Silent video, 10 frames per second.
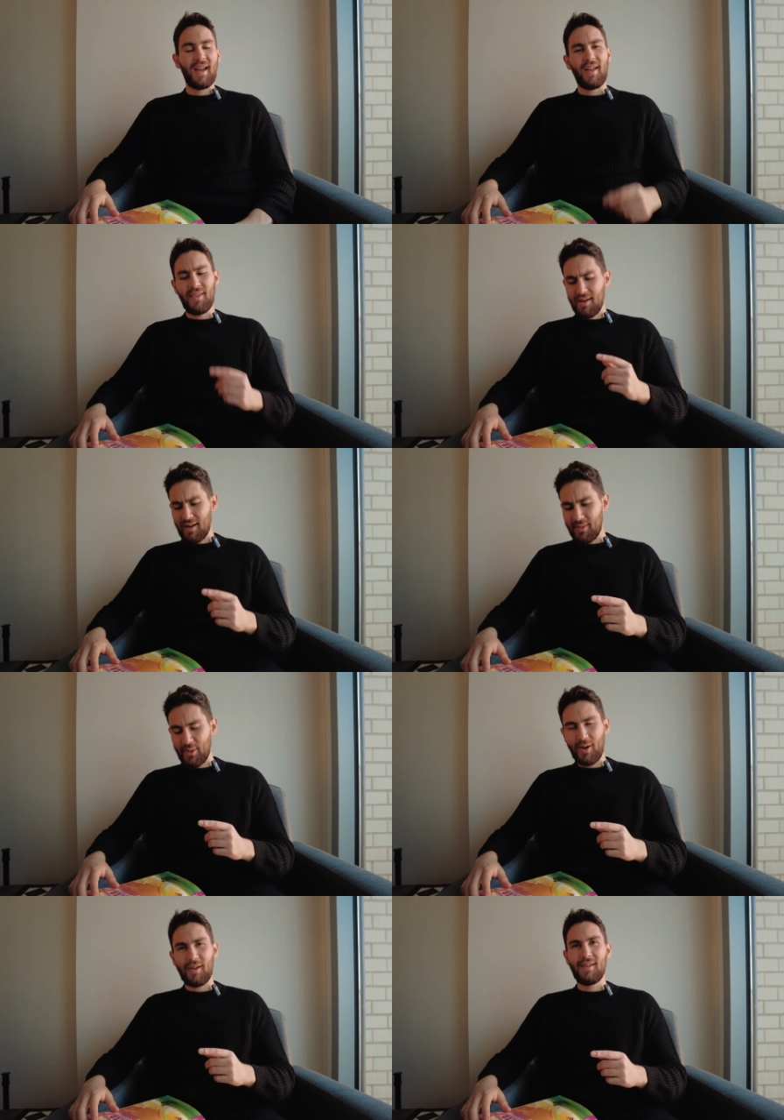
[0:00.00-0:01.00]
and then i
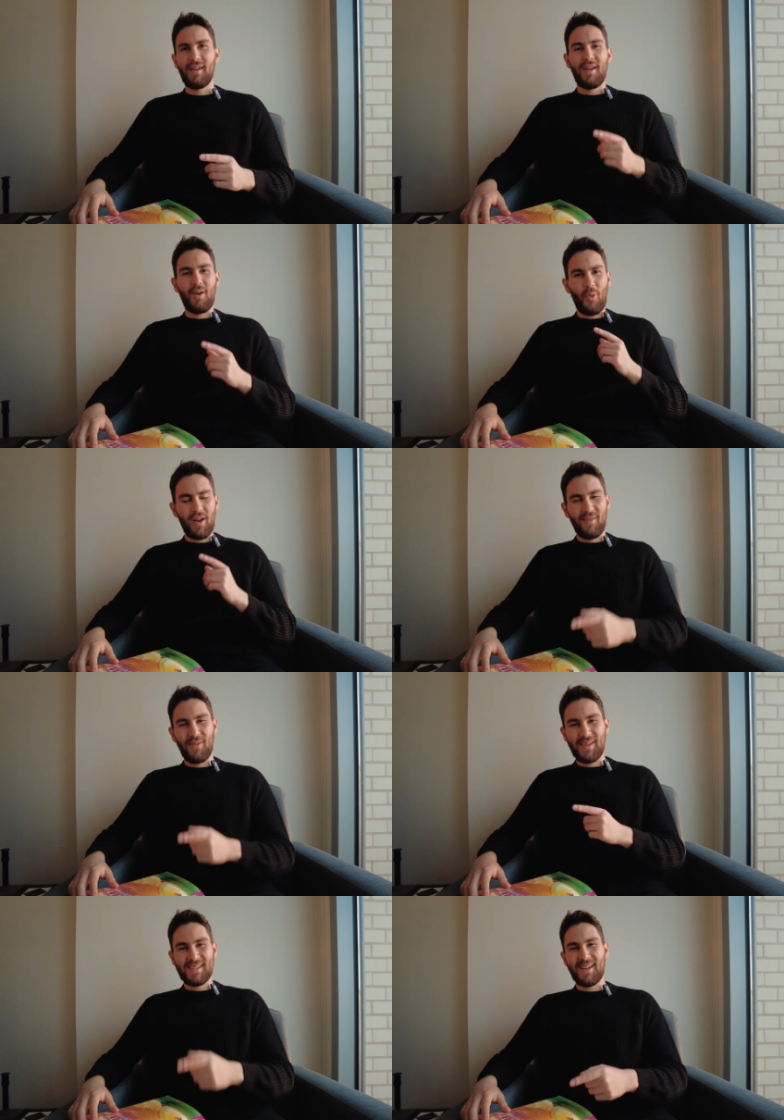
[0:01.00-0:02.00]
thought what if
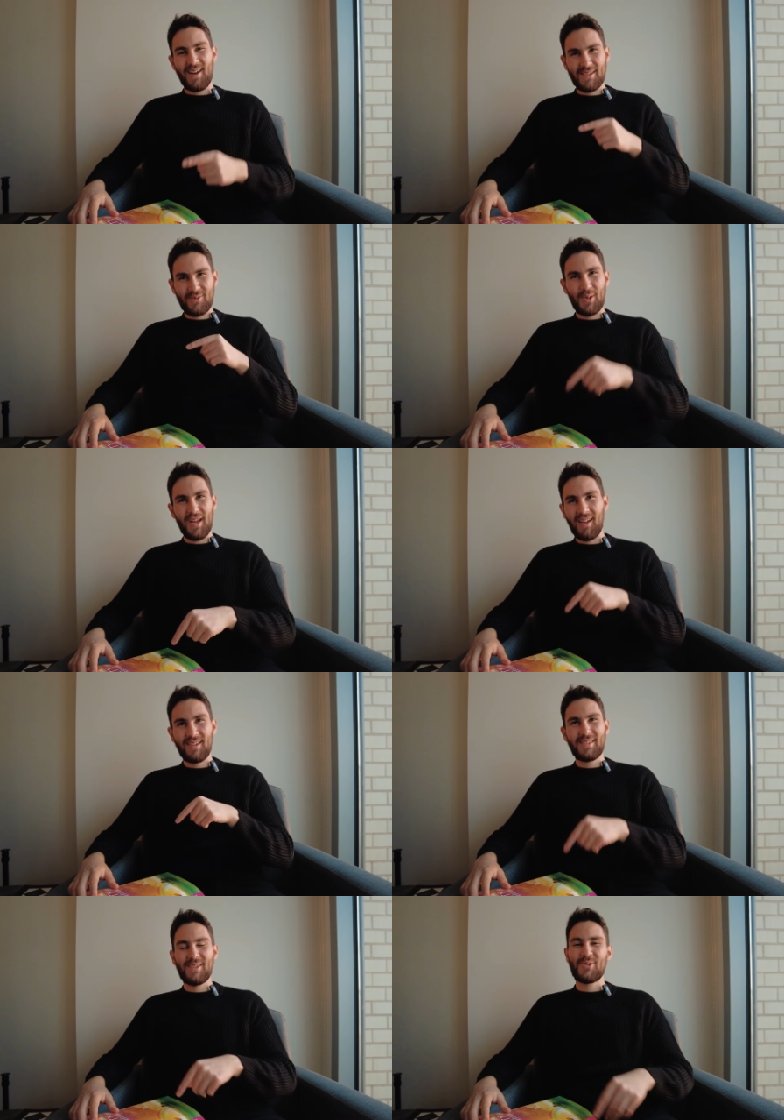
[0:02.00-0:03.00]
this guy's
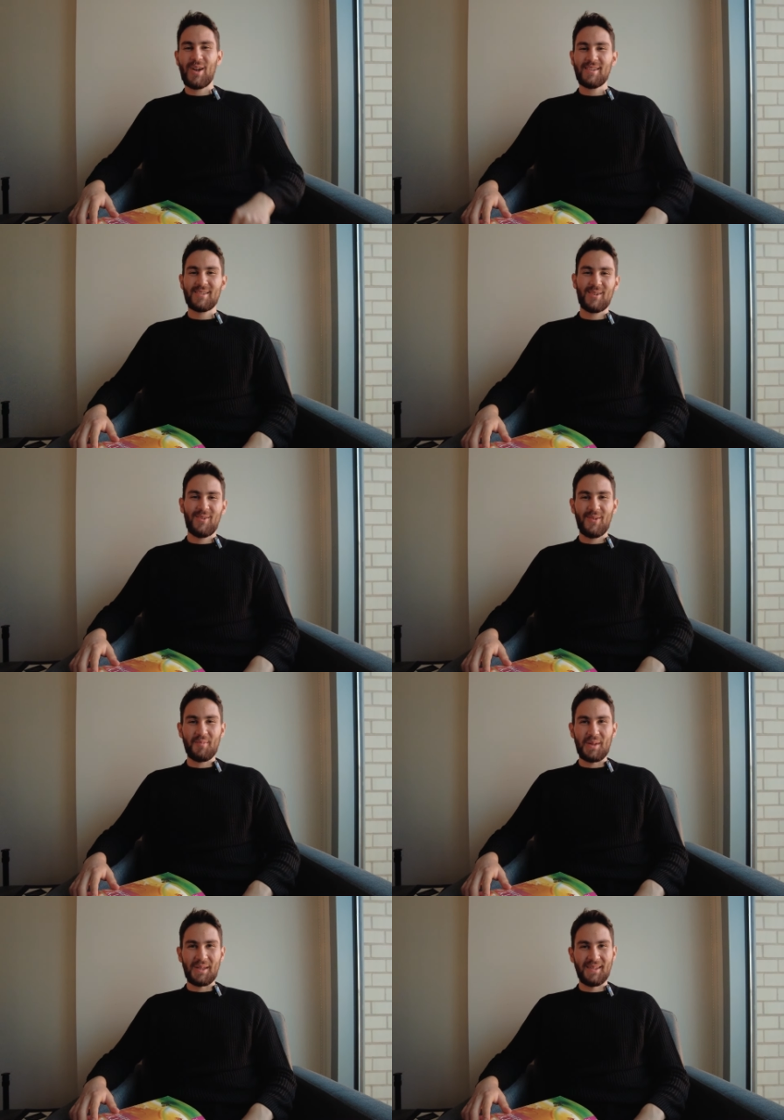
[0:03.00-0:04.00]
reality transurfing
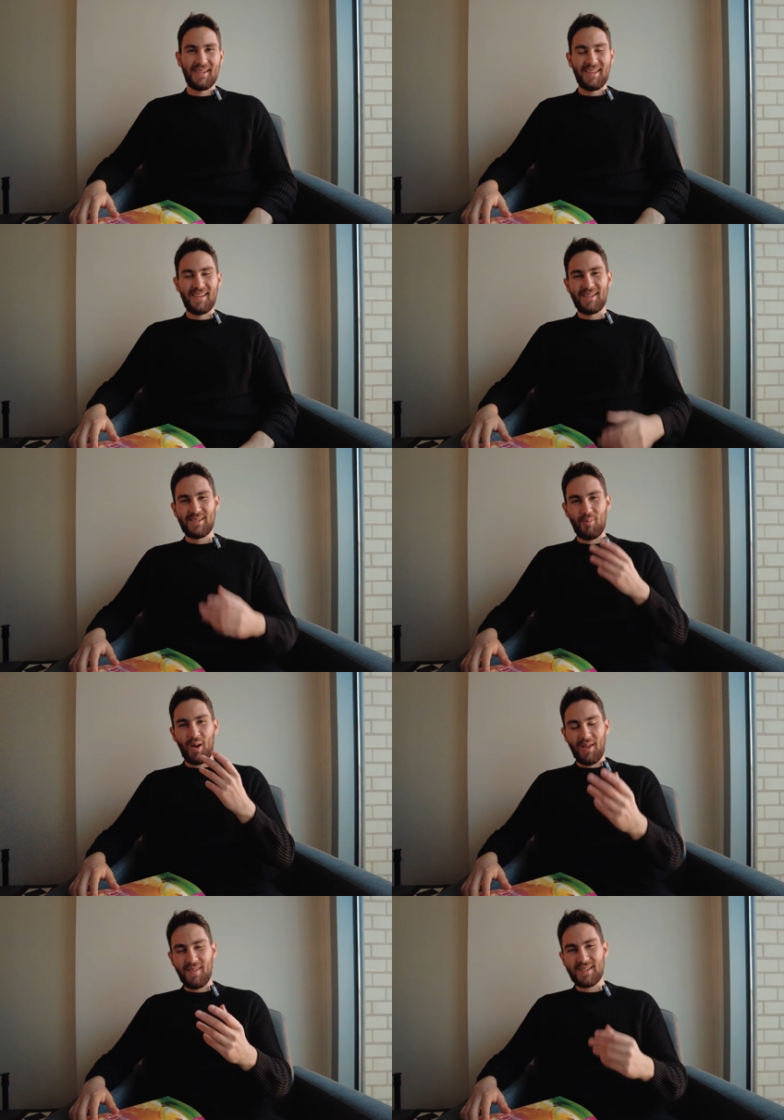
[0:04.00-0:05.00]
me to
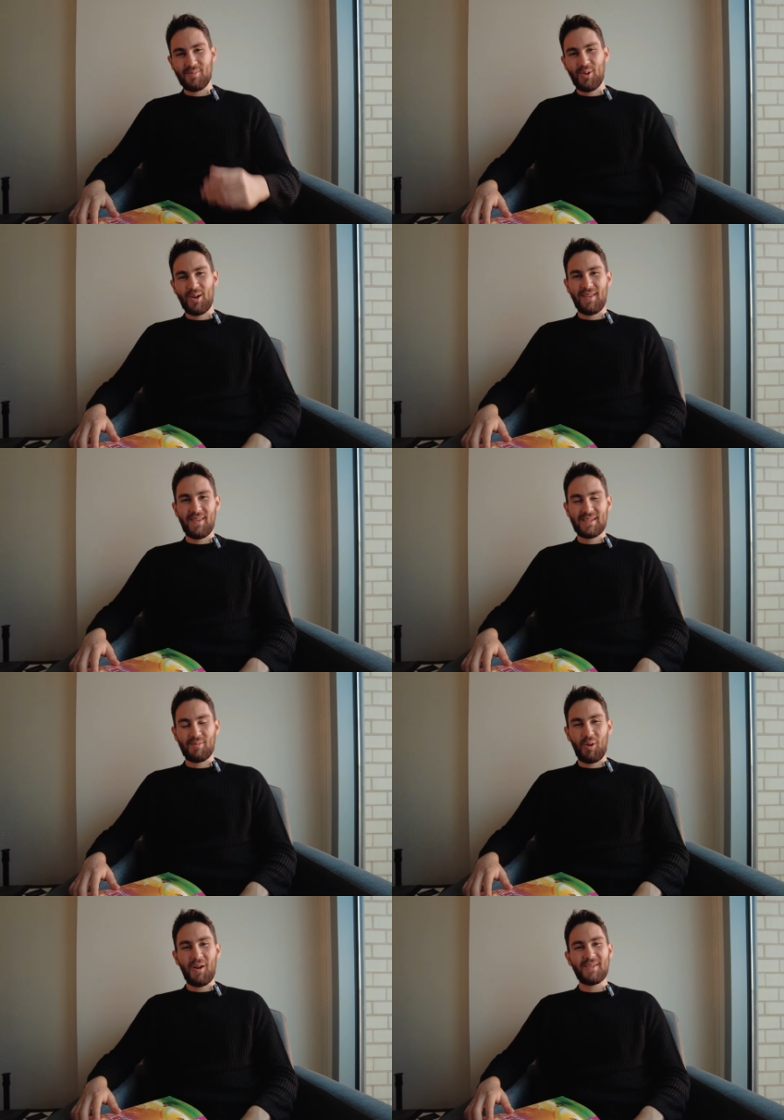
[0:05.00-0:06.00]
buy this book at this
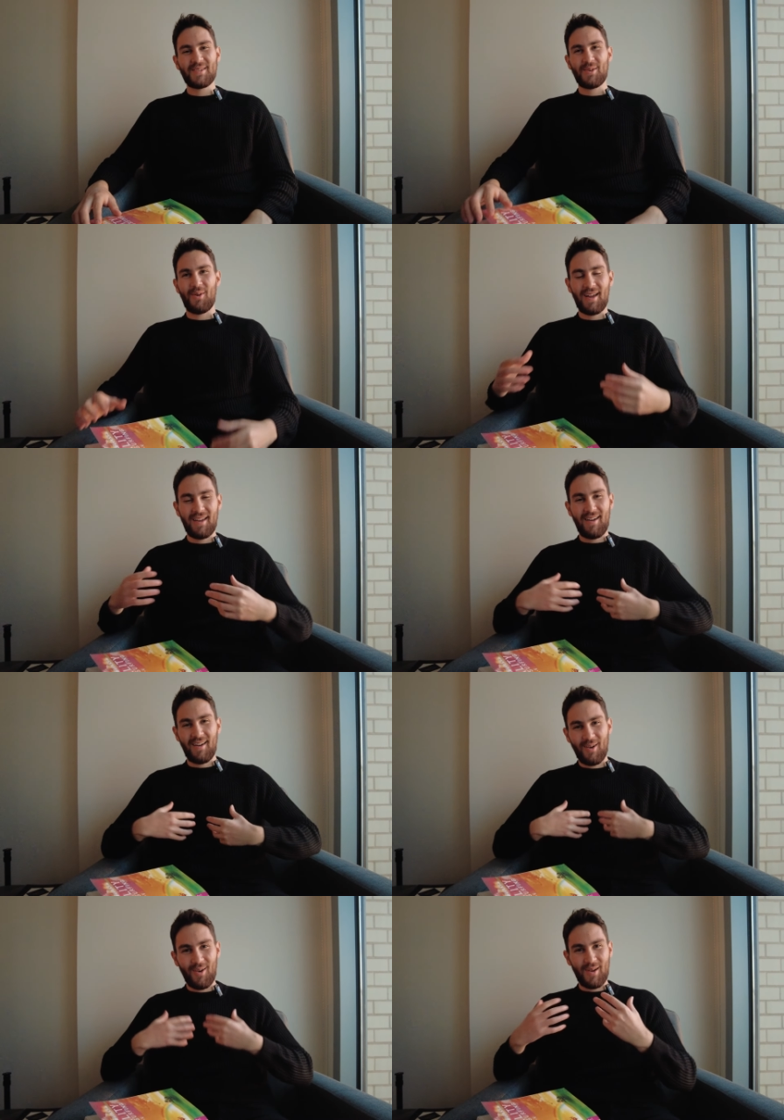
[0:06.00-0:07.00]
price so i
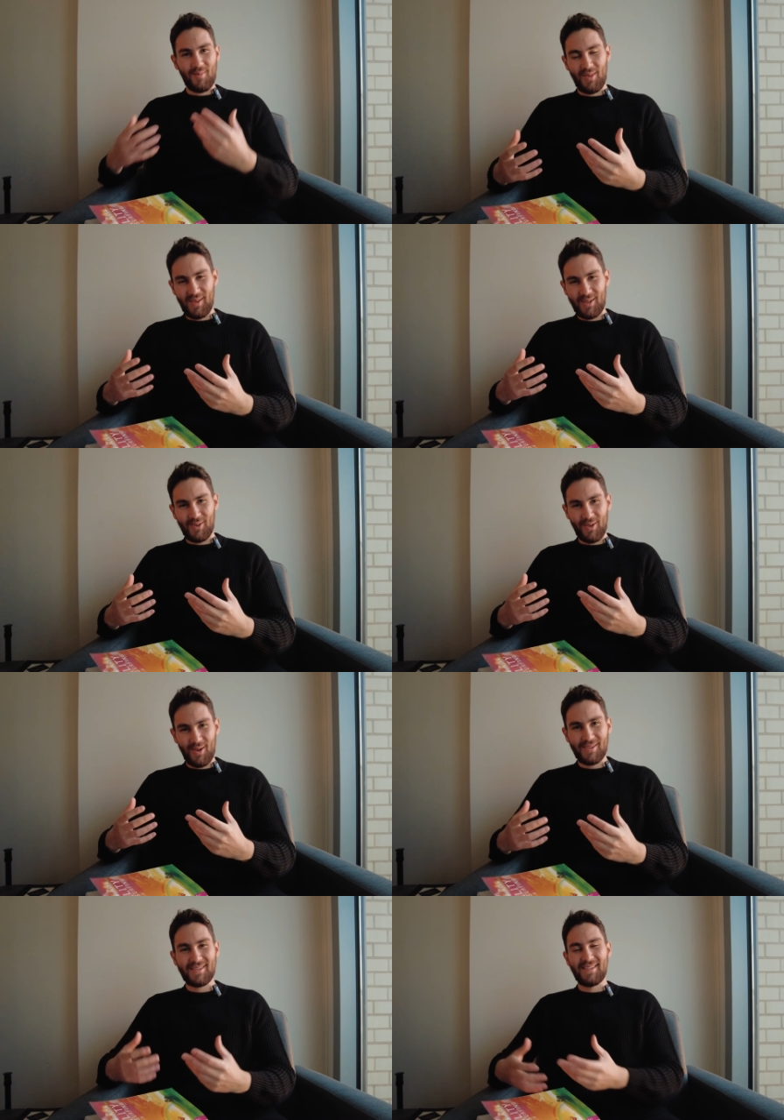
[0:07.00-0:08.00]
got caught up in the
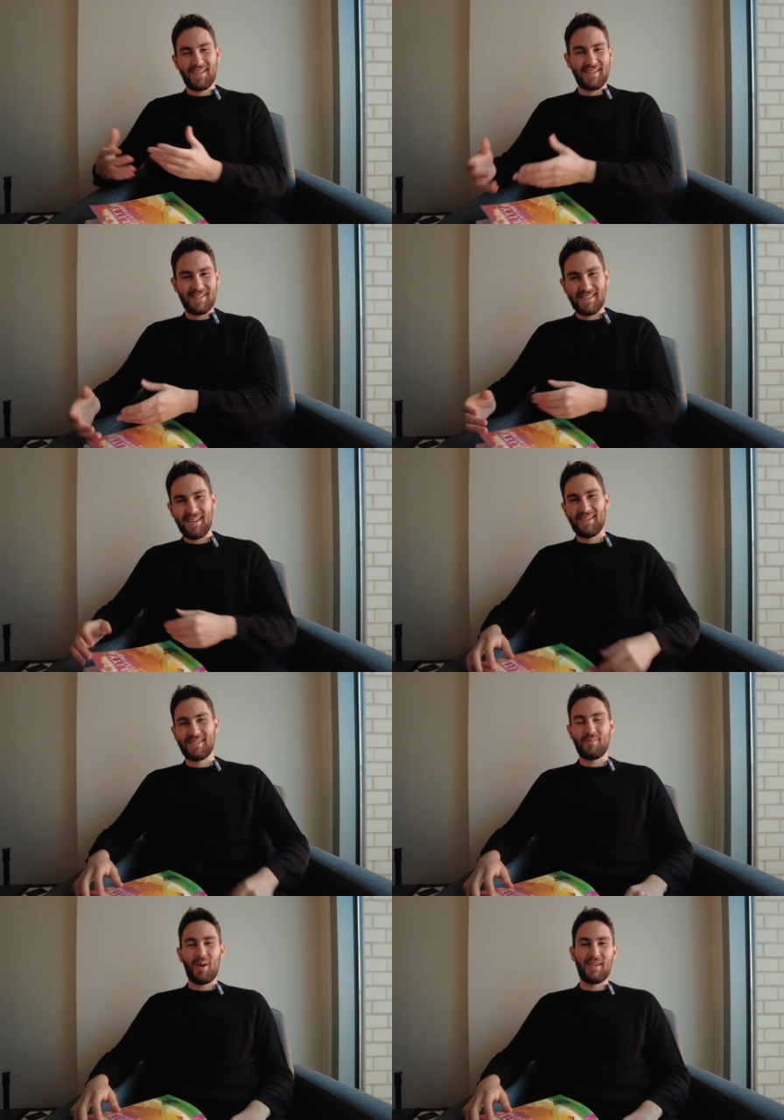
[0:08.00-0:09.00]
curiosity and decided
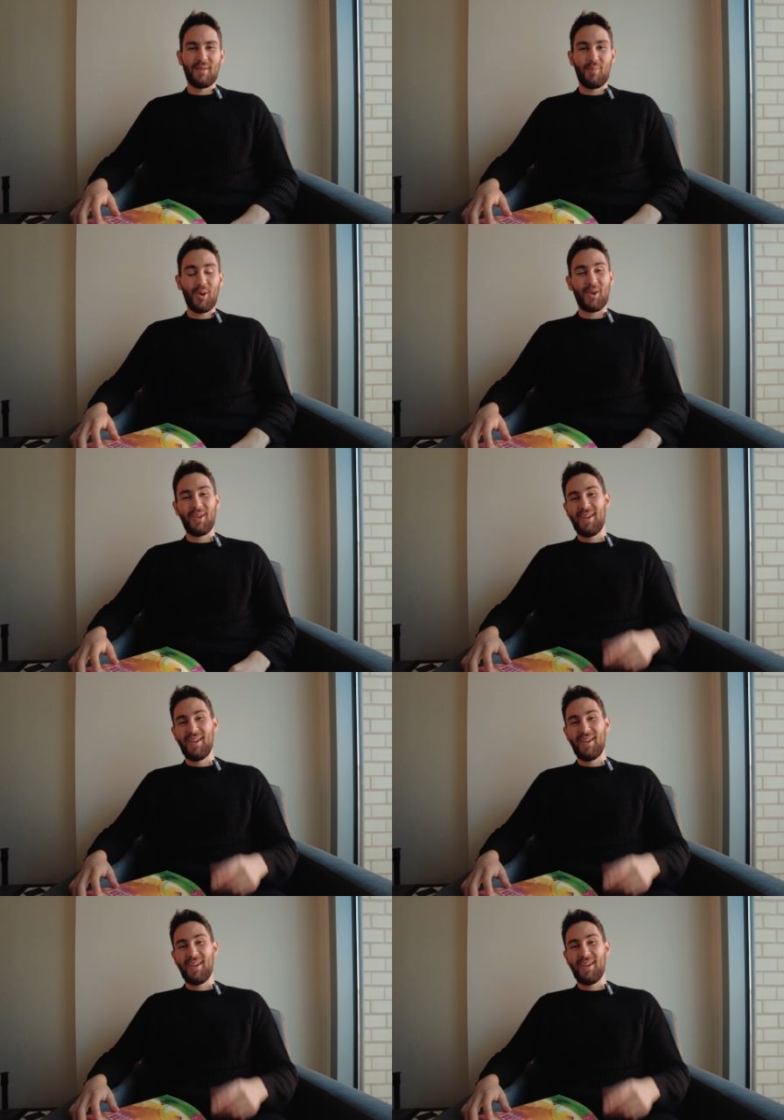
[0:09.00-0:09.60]
to buy the book